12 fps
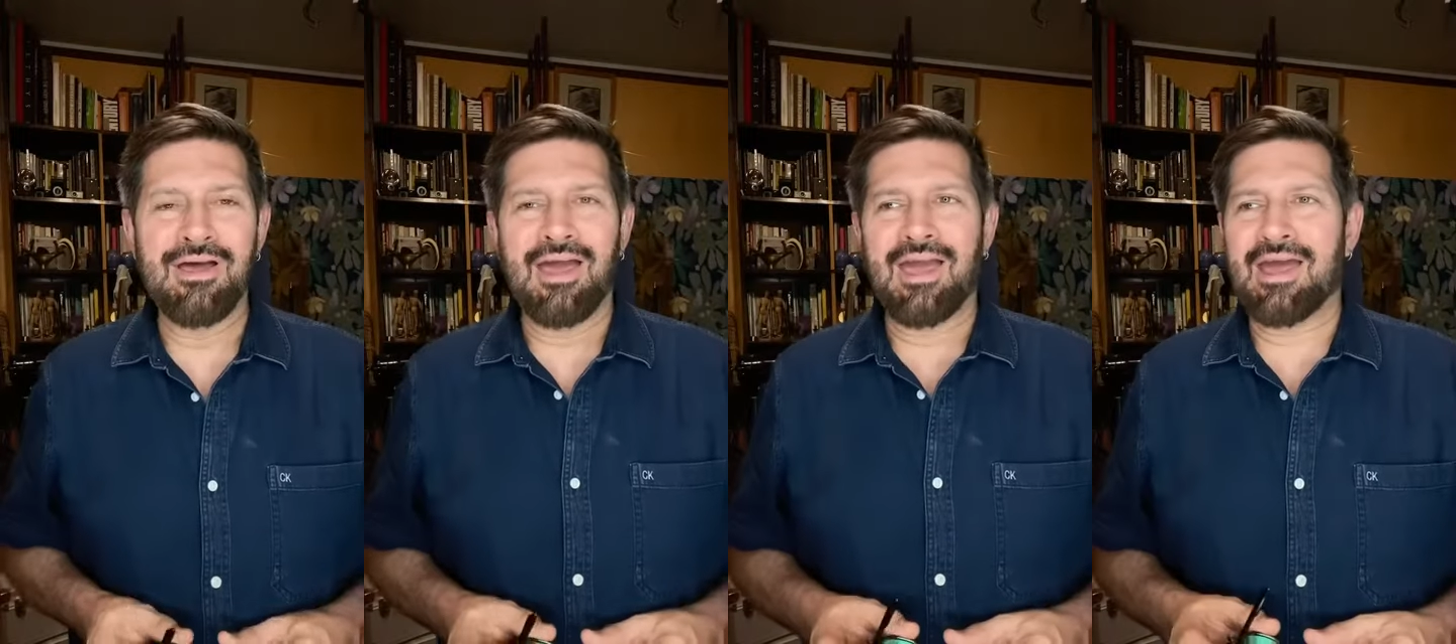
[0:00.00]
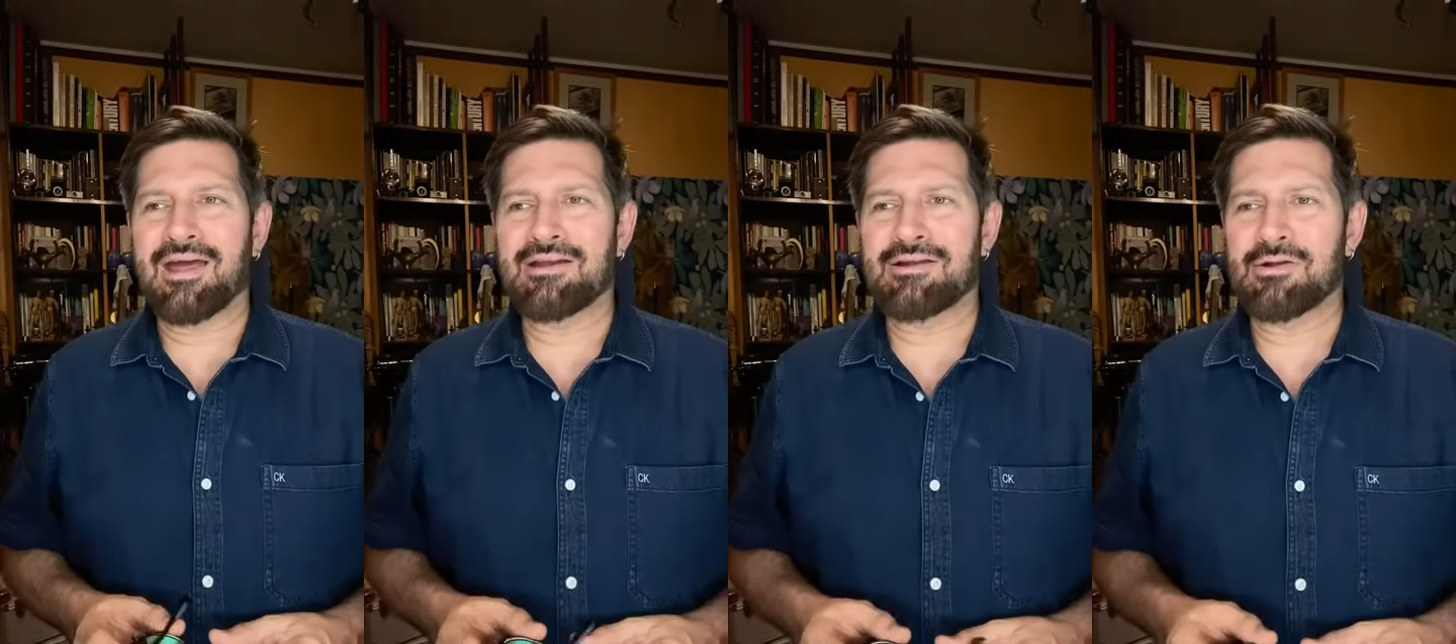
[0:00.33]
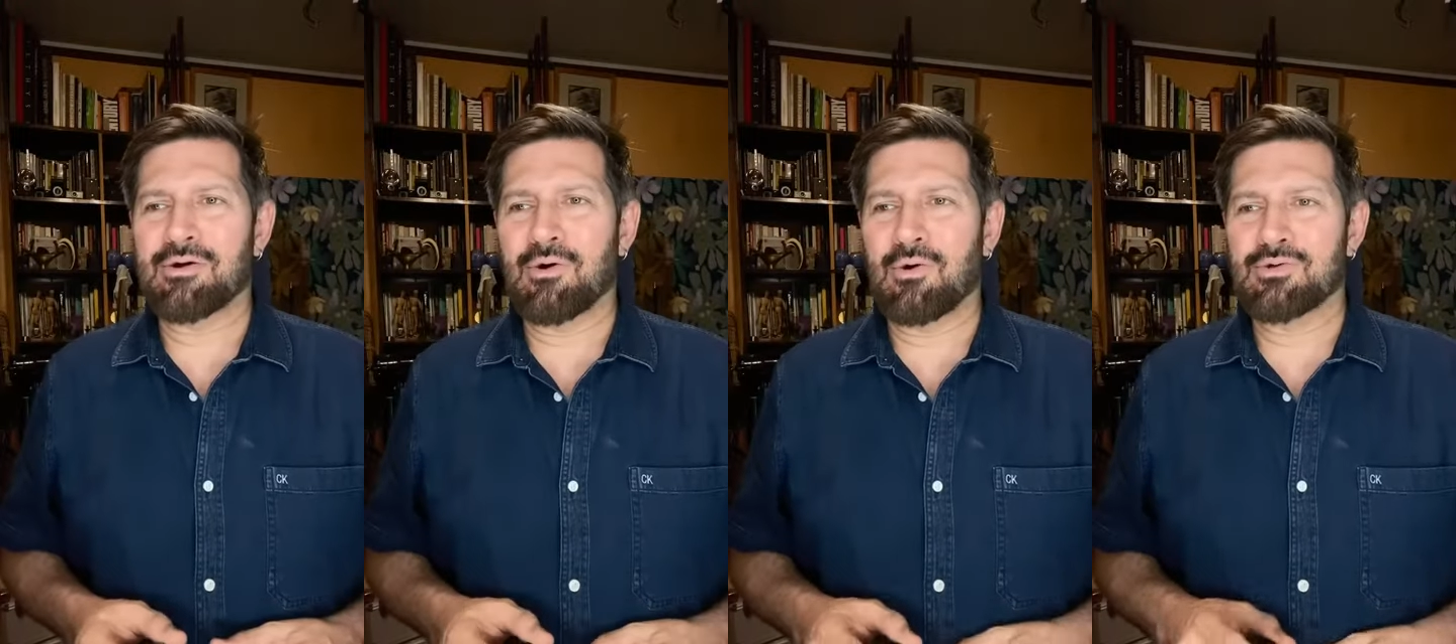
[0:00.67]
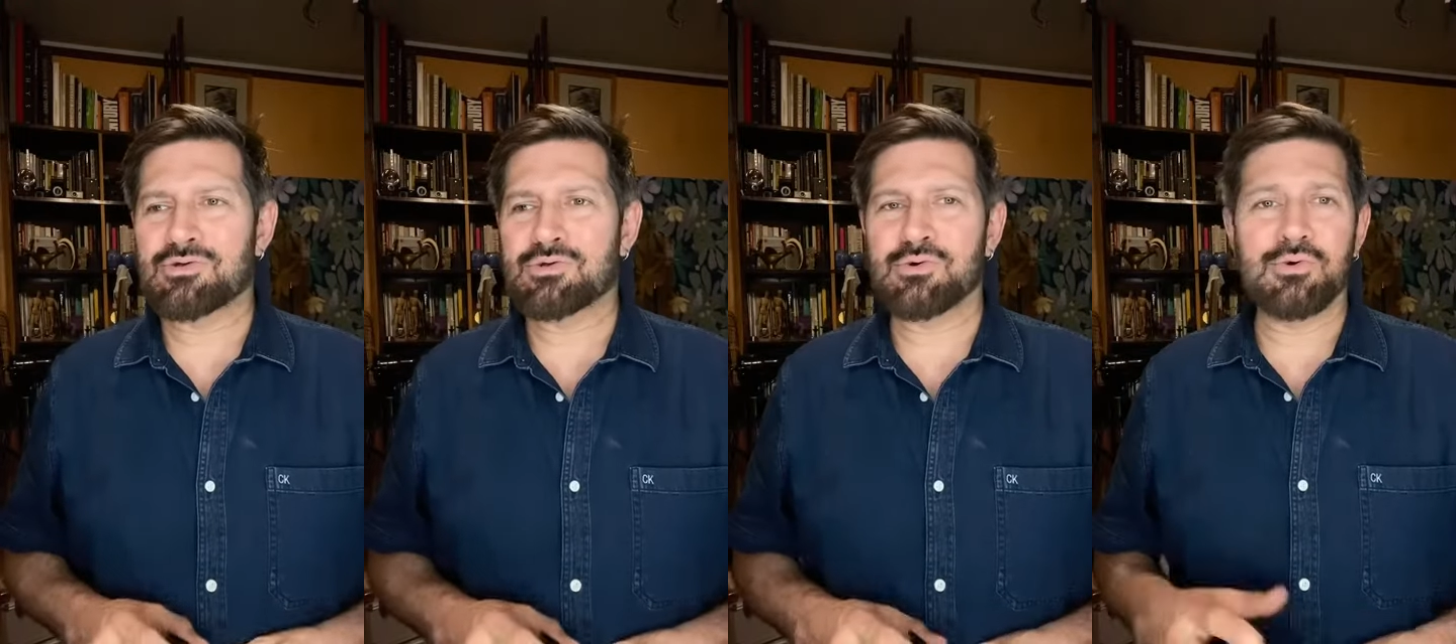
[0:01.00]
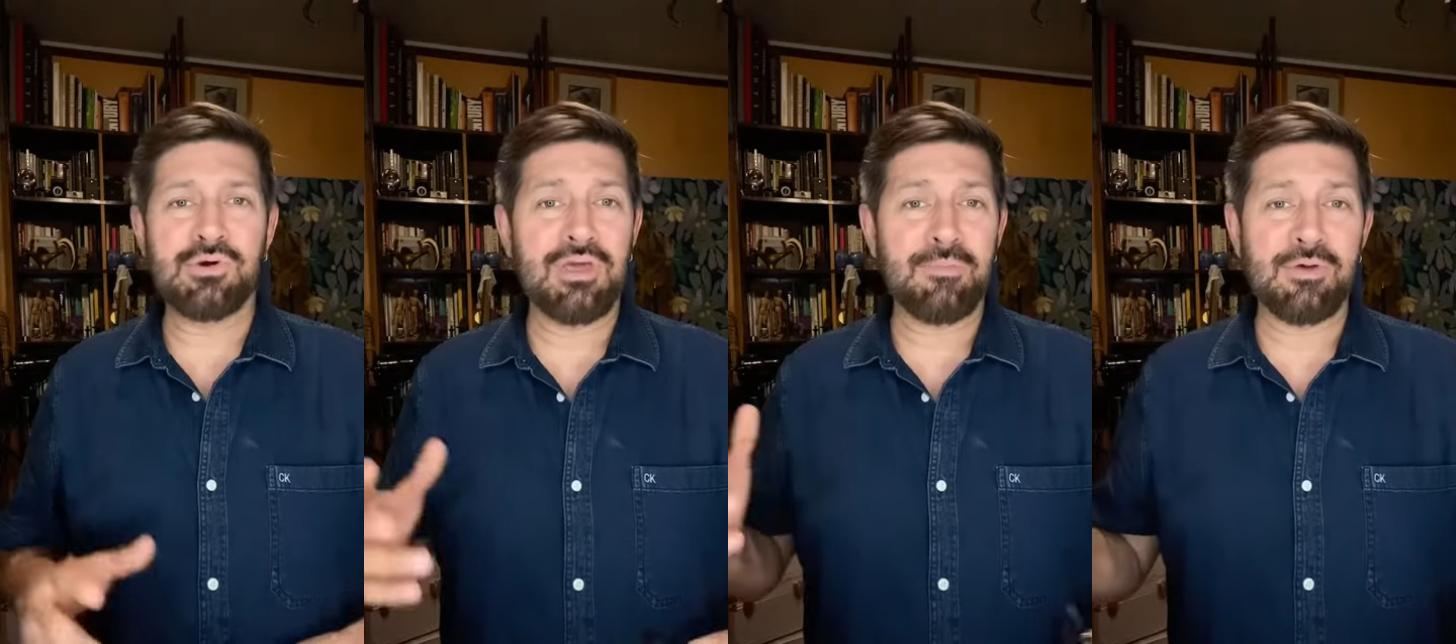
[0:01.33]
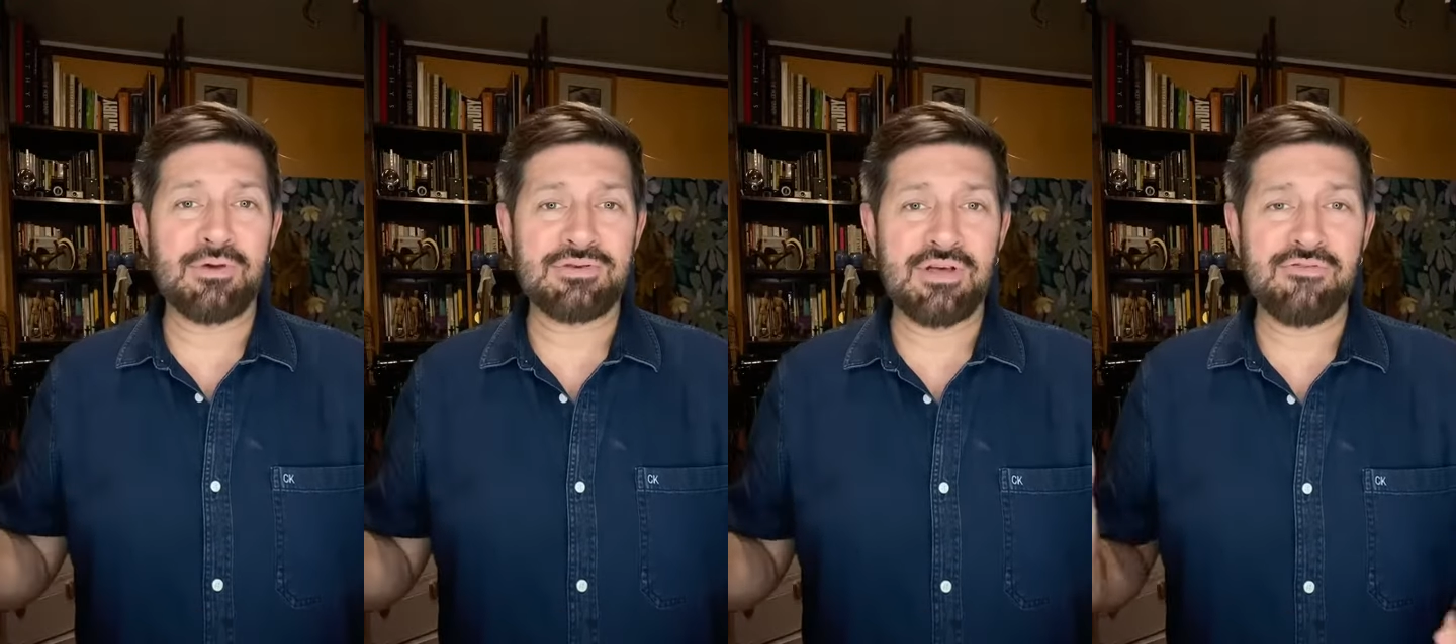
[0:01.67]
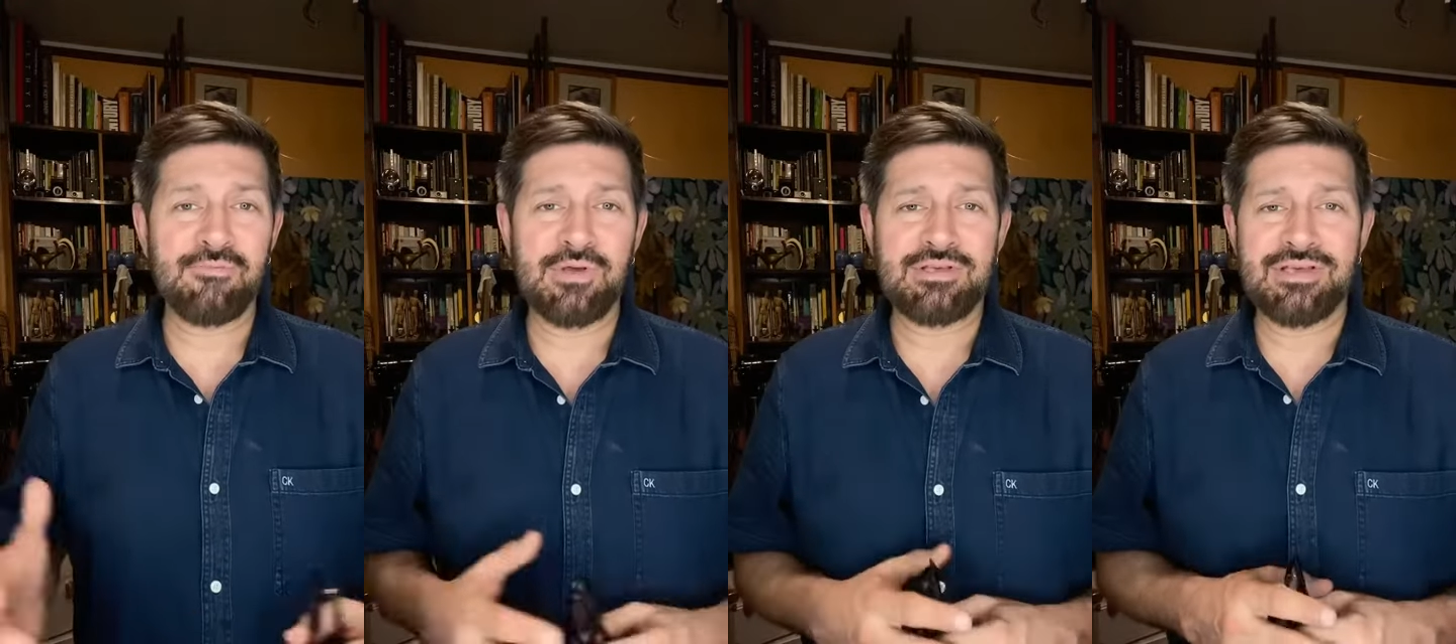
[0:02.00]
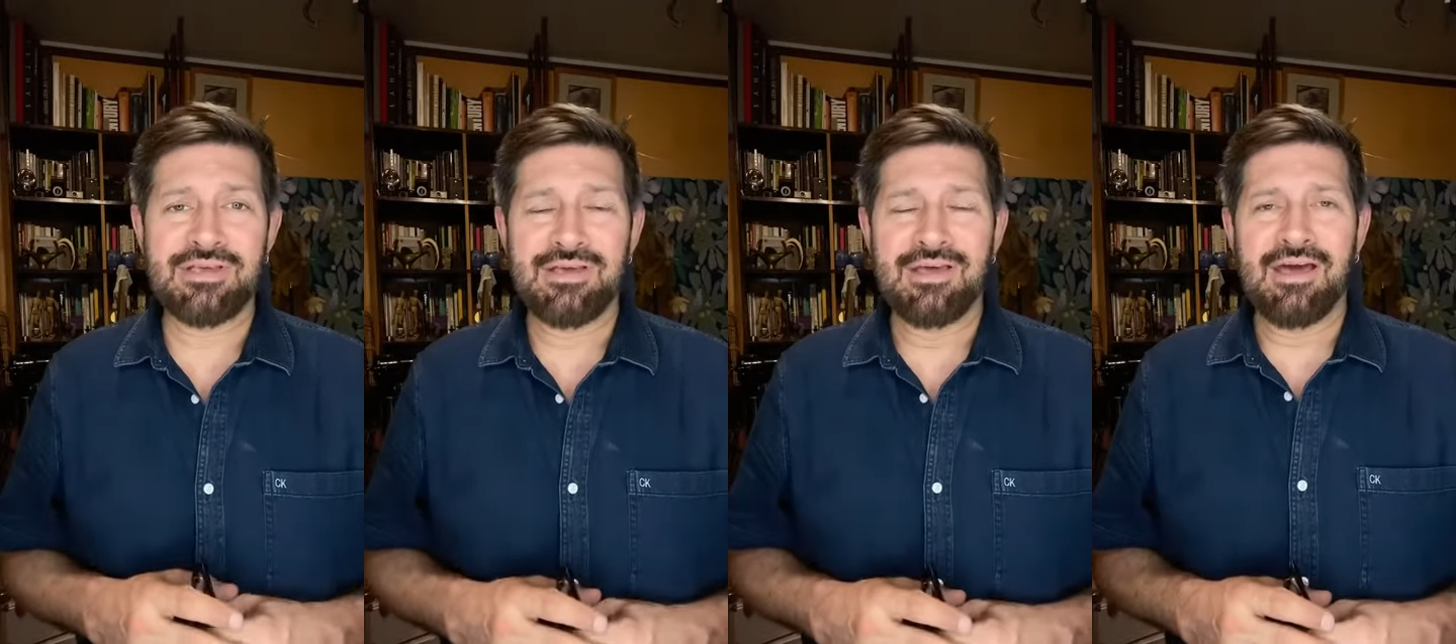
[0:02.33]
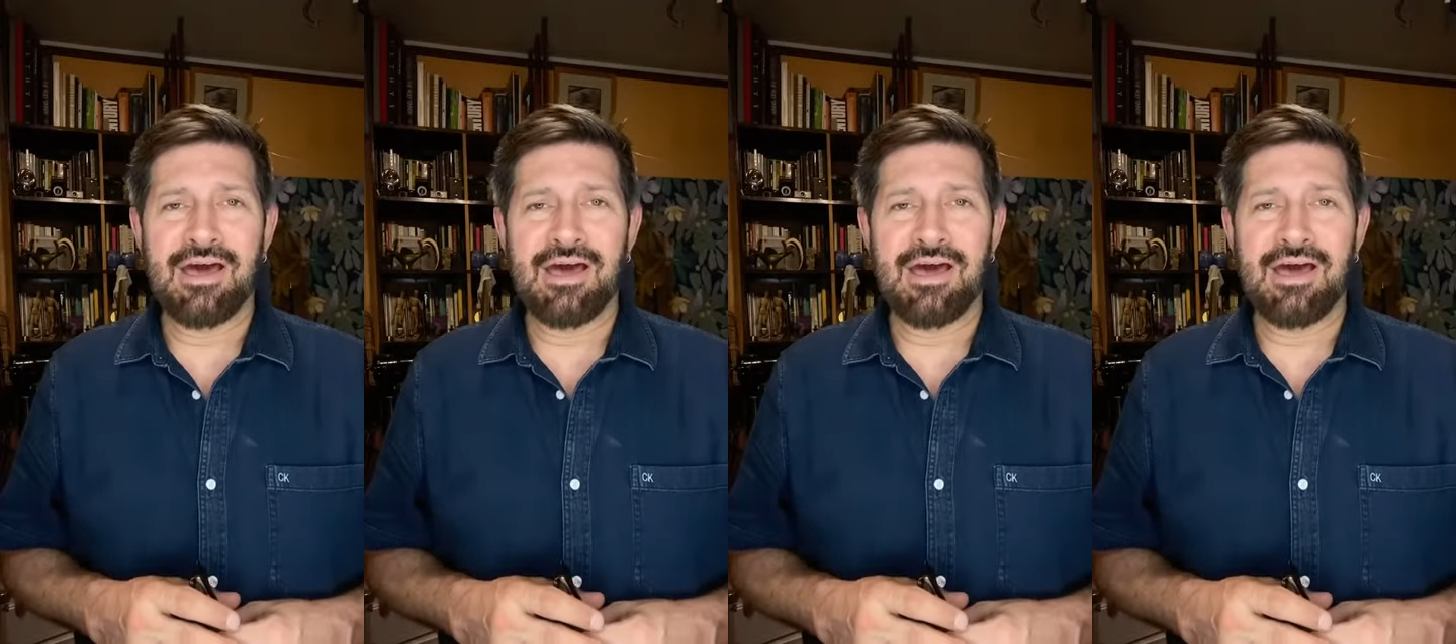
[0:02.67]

and also keeping yourselves busy.